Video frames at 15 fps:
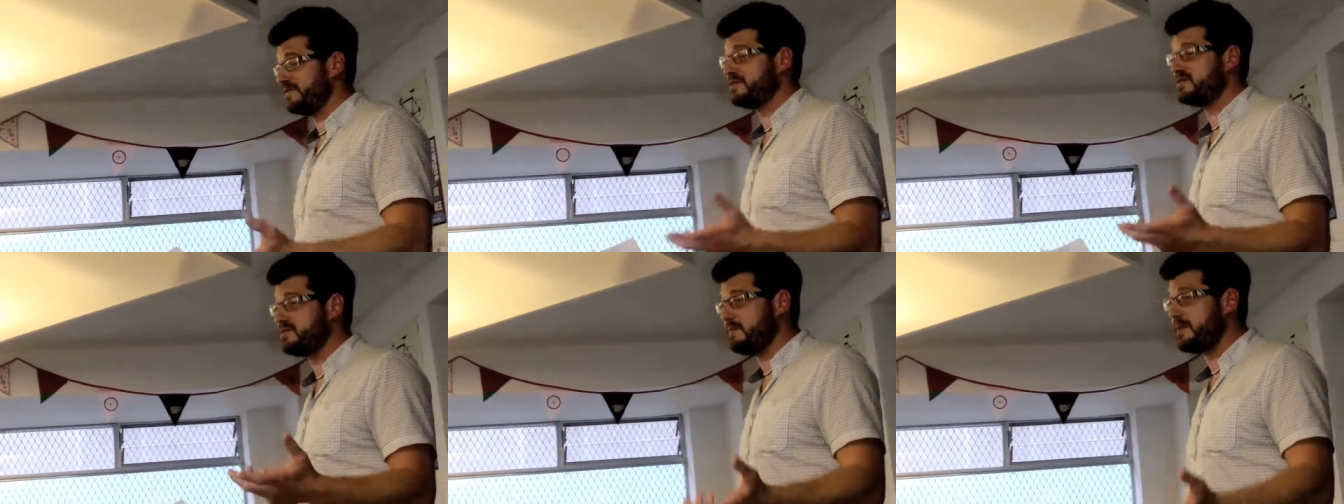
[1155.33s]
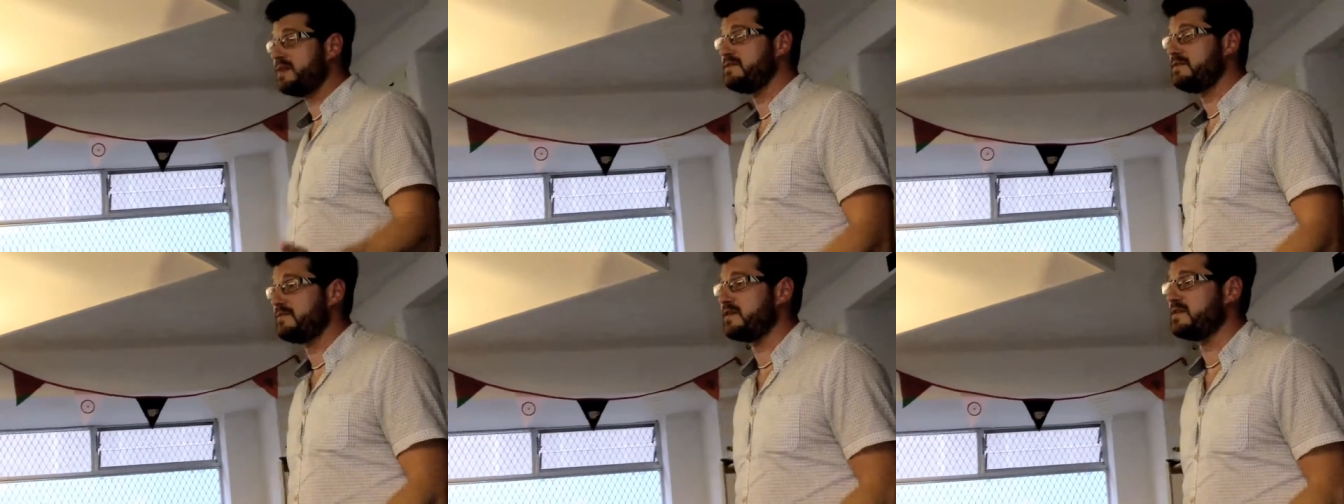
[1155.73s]
just the
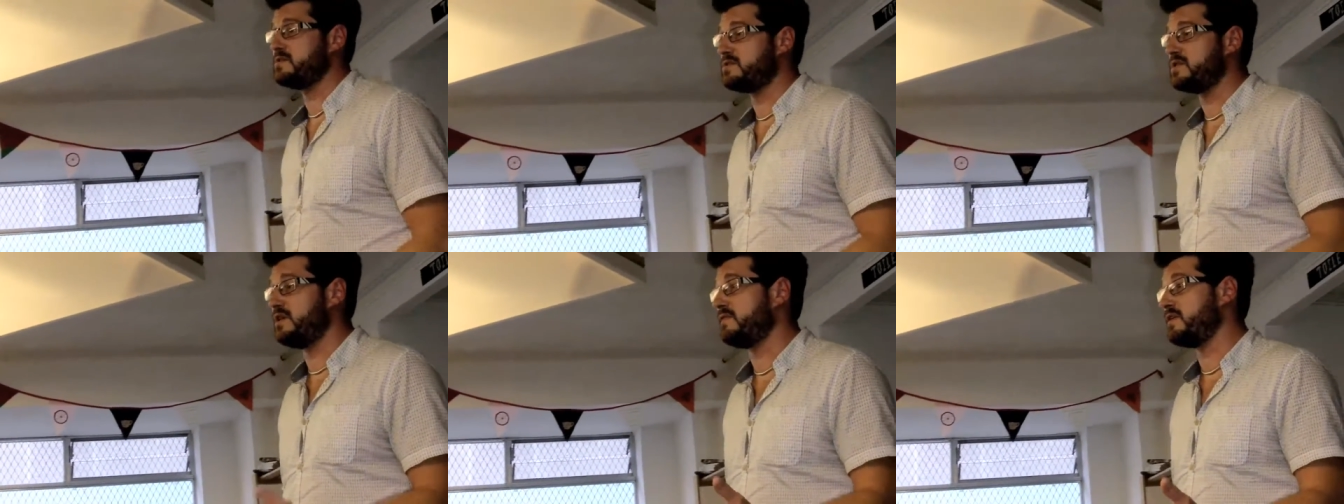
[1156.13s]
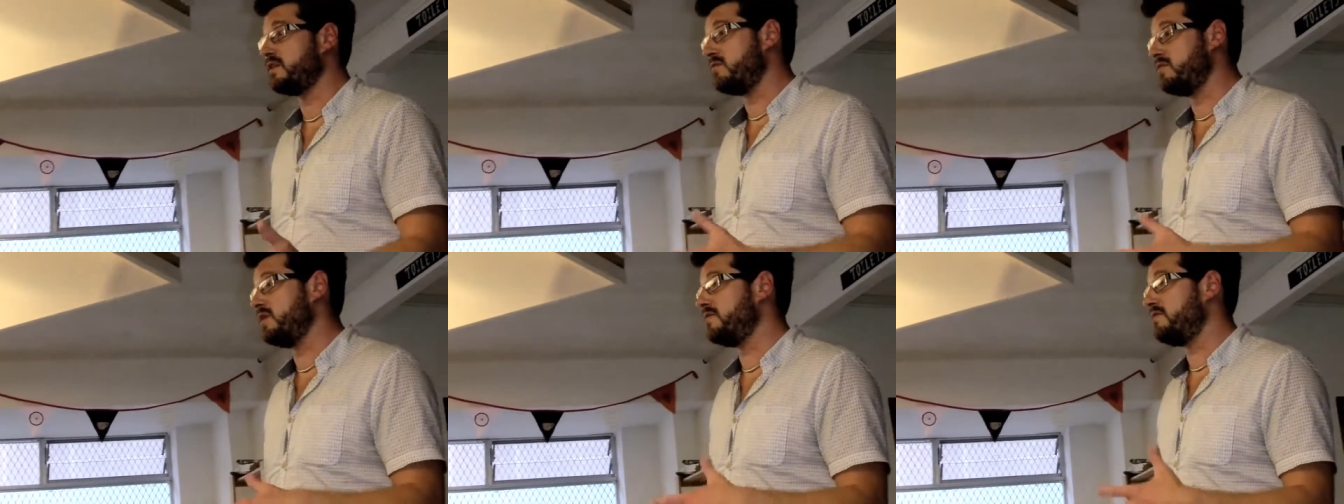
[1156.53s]
basic things which I
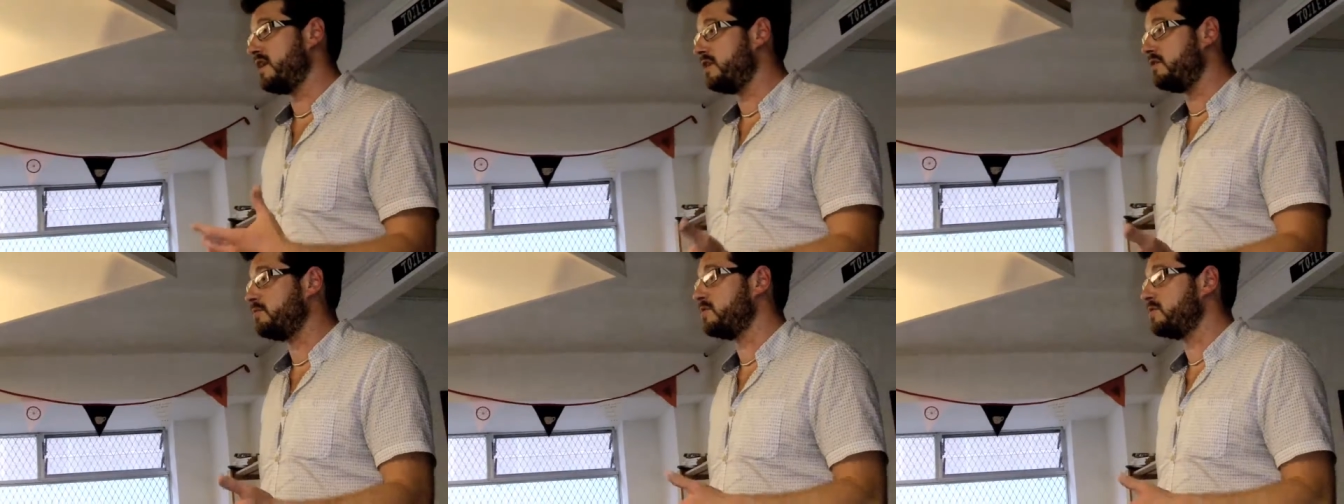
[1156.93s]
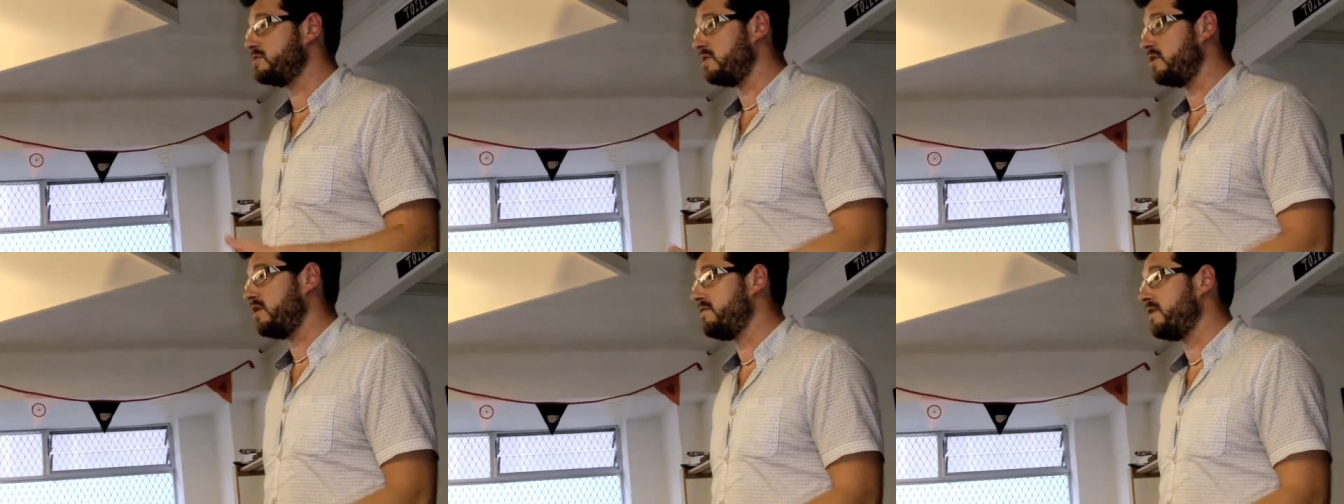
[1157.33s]
think are really valuable which
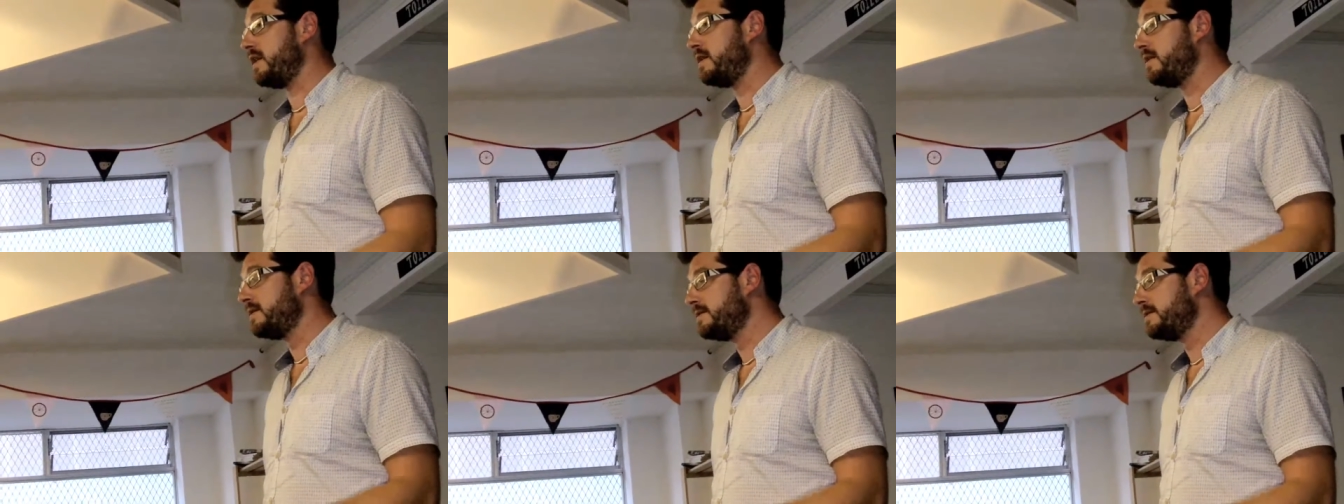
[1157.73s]
we offer.